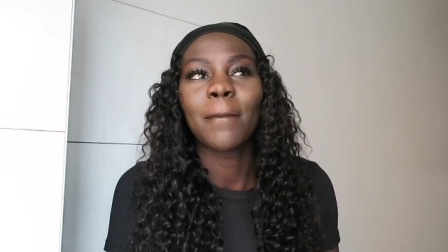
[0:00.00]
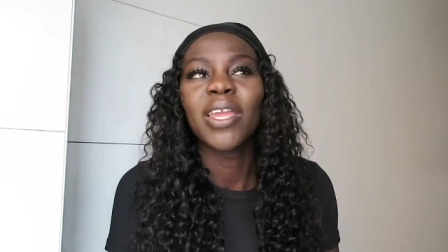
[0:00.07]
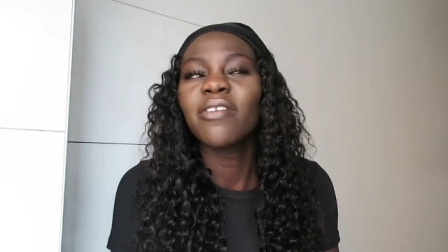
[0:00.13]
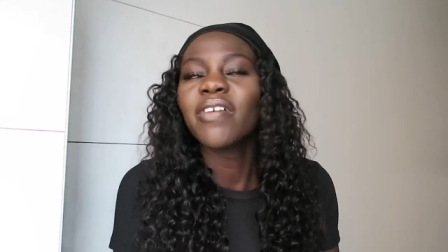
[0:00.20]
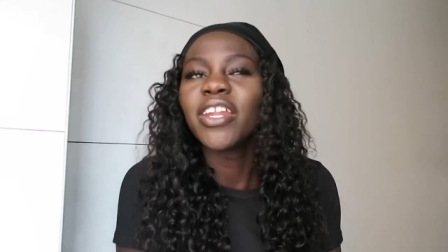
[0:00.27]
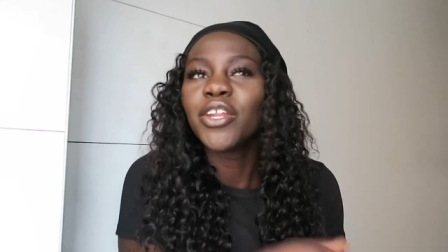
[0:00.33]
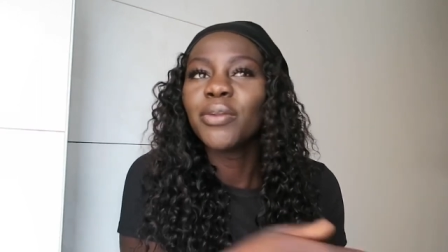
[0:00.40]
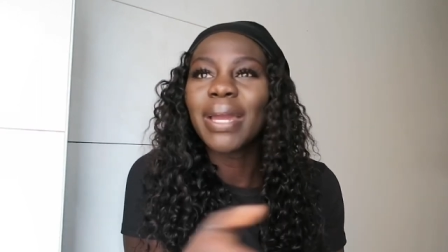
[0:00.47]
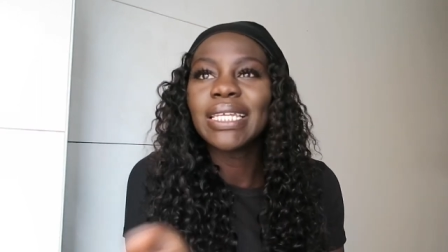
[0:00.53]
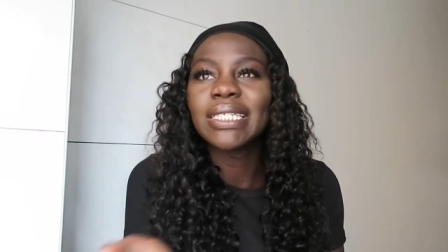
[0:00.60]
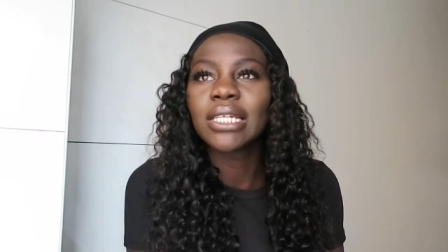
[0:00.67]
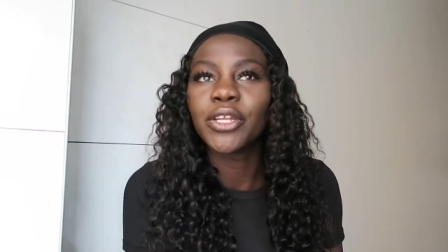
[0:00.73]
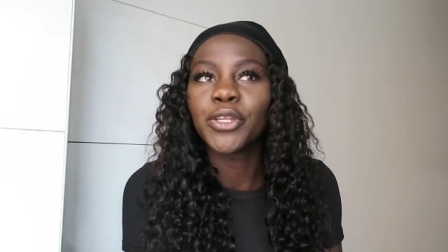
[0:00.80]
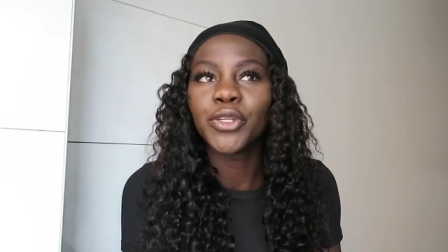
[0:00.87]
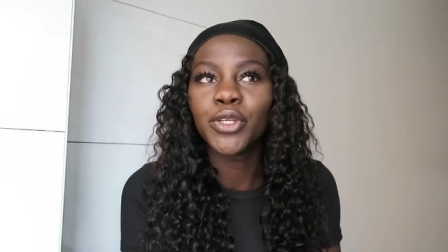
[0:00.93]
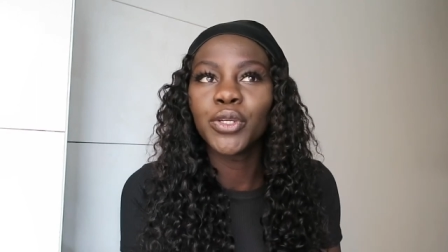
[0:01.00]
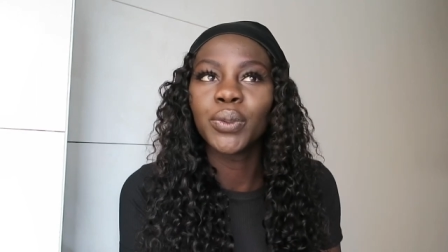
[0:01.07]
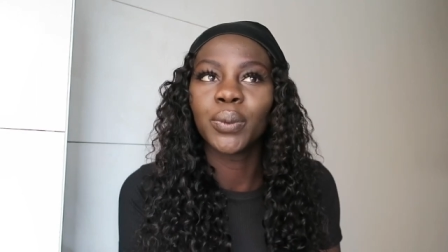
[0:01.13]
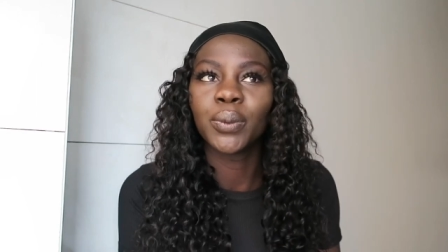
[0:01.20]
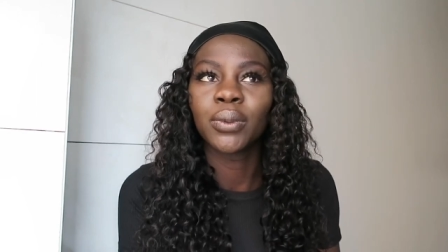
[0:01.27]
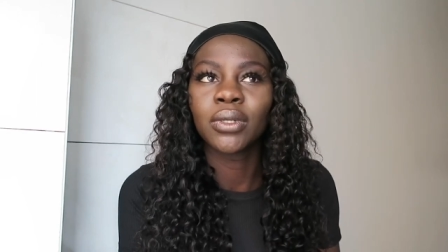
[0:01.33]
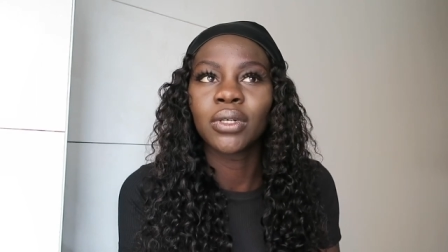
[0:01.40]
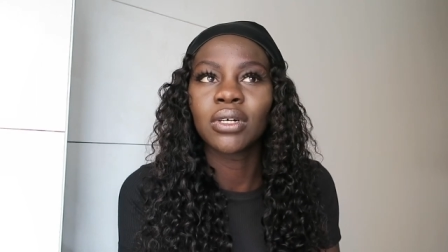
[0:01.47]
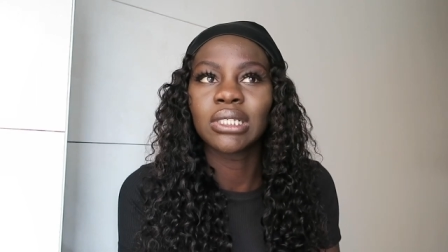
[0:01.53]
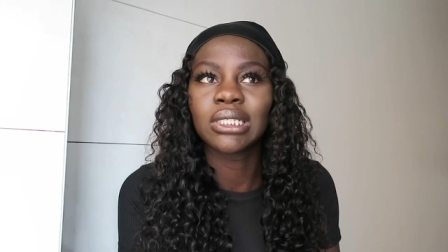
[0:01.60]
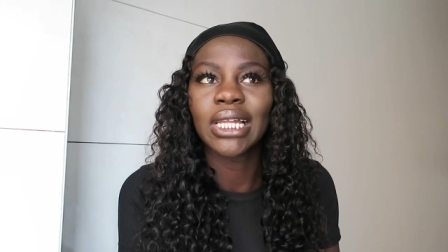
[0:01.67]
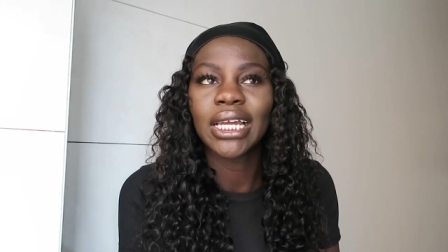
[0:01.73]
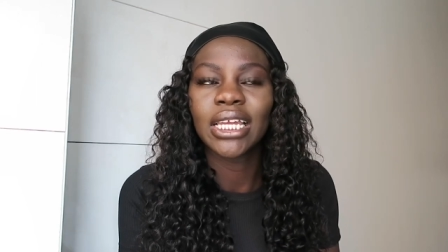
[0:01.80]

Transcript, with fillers: he really basically knew because like